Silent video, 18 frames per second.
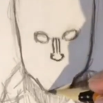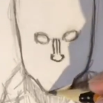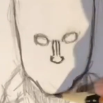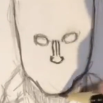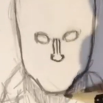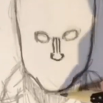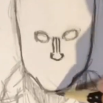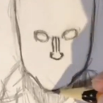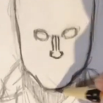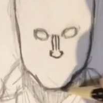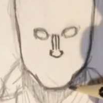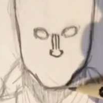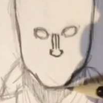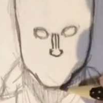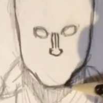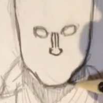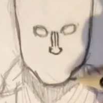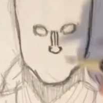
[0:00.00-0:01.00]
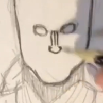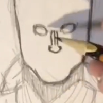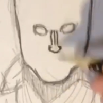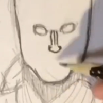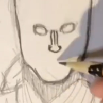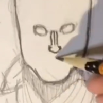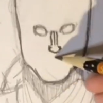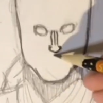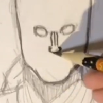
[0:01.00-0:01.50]

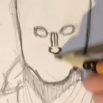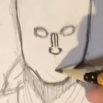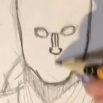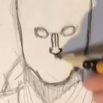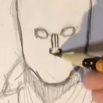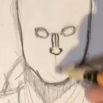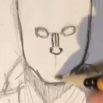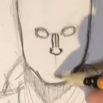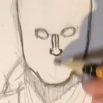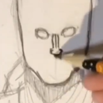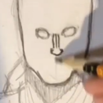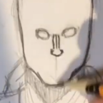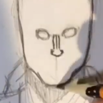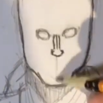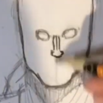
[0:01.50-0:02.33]
(silence)